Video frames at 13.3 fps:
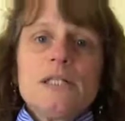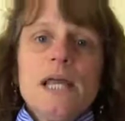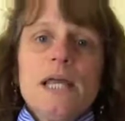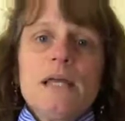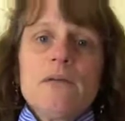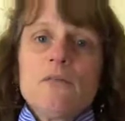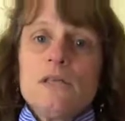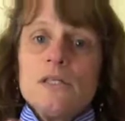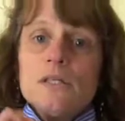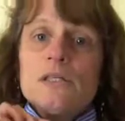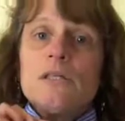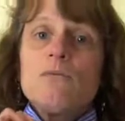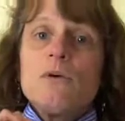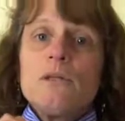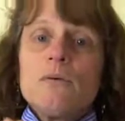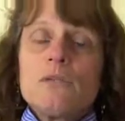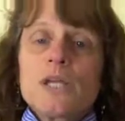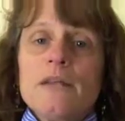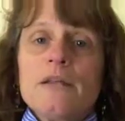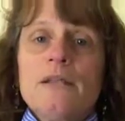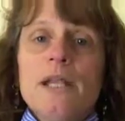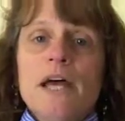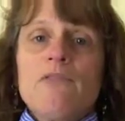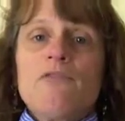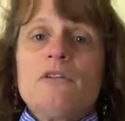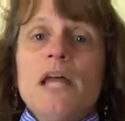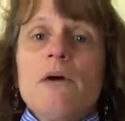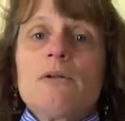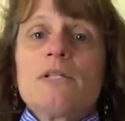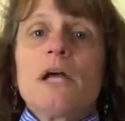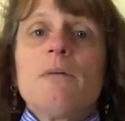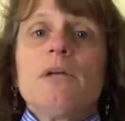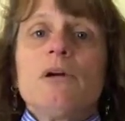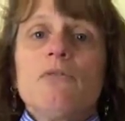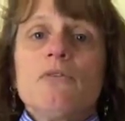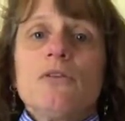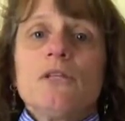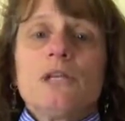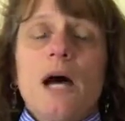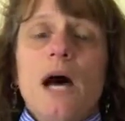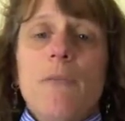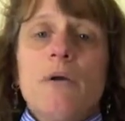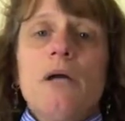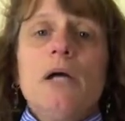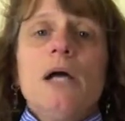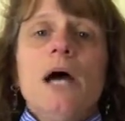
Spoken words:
take, this is the one that was on the left, now it's coming over the top.